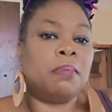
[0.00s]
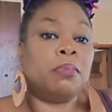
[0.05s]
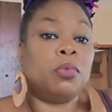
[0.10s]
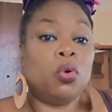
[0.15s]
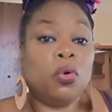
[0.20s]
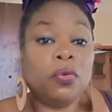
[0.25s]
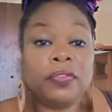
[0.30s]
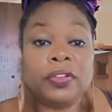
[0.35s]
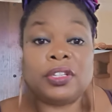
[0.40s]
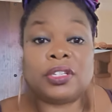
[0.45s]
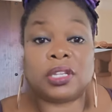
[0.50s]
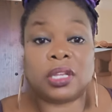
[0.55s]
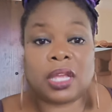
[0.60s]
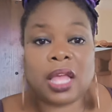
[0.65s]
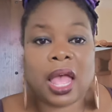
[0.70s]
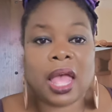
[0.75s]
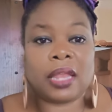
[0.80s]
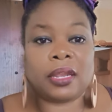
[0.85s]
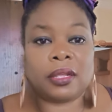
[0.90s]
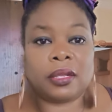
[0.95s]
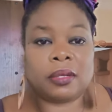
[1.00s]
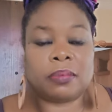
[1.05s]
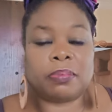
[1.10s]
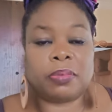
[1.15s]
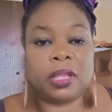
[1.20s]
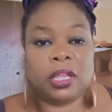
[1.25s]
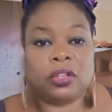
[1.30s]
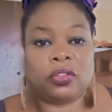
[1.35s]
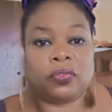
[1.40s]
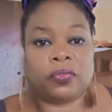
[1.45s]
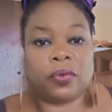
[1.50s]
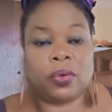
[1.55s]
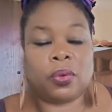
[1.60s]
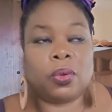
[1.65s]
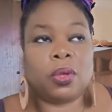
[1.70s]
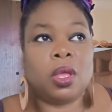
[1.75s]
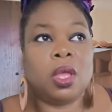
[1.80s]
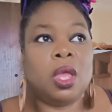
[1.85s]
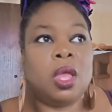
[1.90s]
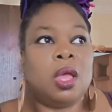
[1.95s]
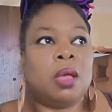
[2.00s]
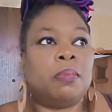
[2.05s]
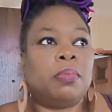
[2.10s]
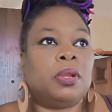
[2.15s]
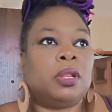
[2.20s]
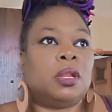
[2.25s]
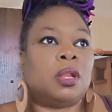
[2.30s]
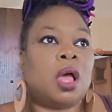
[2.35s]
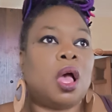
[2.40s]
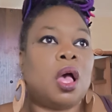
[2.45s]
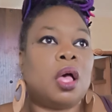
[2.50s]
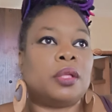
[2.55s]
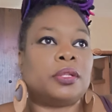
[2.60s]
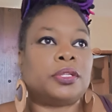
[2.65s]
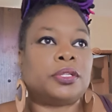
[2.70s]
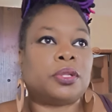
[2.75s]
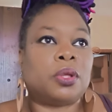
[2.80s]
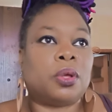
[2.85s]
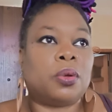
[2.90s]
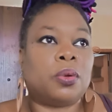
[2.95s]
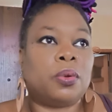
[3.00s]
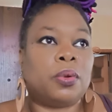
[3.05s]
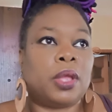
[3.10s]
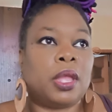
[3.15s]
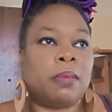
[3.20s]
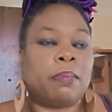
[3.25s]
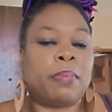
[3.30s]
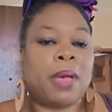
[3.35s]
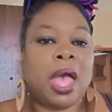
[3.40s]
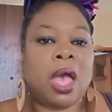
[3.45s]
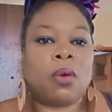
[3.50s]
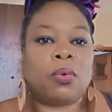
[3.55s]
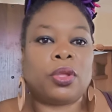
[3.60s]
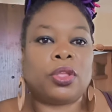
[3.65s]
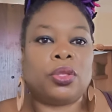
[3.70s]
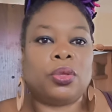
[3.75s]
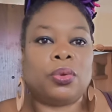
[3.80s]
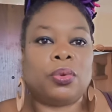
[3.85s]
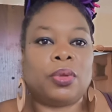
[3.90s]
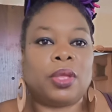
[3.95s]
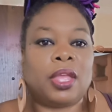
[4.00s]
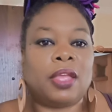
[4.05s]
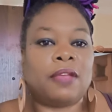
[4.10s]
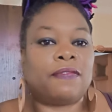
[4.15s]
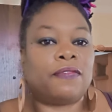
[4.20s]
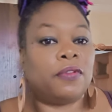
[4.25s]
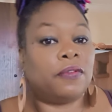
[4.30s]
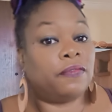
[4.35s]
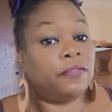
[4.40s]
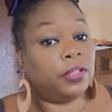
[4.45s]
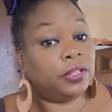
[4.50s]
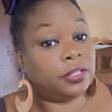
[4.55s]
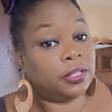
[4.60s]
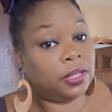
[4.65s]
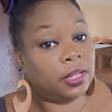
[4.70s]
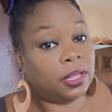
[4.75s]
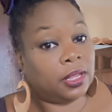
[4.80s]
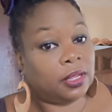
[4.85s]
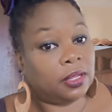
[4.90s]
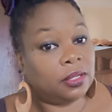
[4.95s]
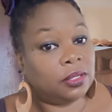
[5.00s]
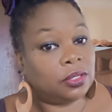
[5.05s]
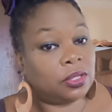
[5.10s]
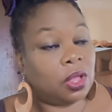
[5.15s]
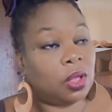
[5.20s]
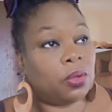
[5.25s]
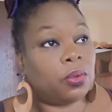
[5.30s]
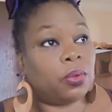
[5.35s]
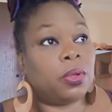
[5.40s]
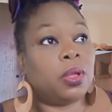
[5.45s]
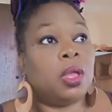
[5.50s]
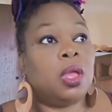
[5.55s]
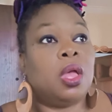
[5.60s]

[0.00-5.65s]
moving to Ghana peaceful, but it'll also empower you if you're visiting. So